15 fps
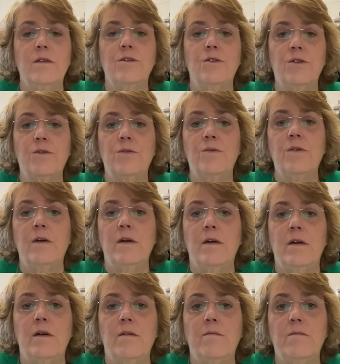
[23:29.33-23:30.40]
to
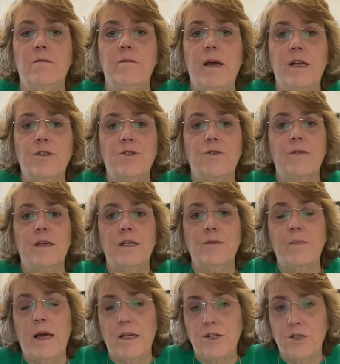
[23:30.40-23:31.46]
make sure these
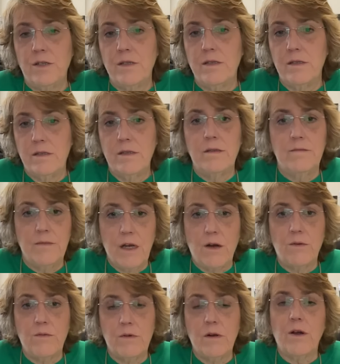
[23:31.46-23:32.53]
patients
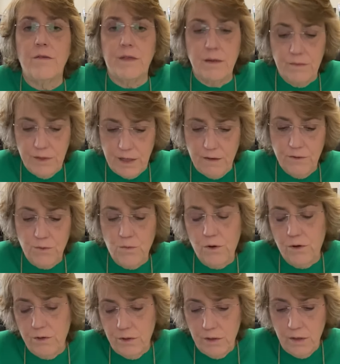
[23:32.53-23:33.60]
don't hurt themselves
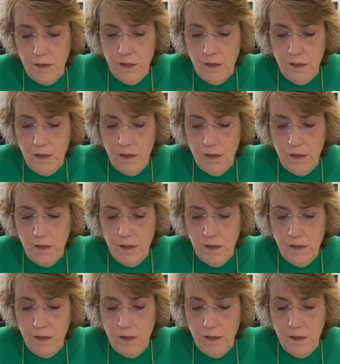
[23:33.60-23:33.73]
worse.